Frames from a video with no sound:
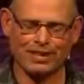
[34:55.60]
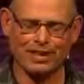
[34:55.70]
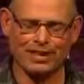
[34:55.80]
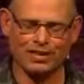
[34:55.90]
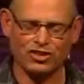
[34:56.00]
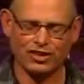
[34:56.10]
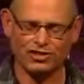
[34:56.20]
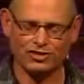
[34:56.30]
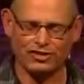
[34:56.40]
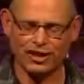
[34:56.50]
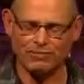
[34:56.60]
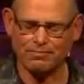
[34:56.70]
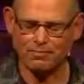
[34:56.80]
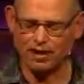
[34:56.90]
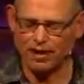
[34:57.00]
In Jesus' name,
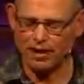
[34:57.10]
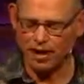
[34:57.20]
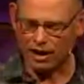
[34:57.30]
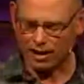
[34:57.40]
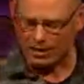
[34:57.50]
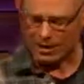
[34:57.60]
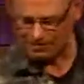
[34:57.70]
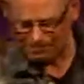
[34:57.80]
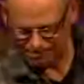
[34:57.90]
amen.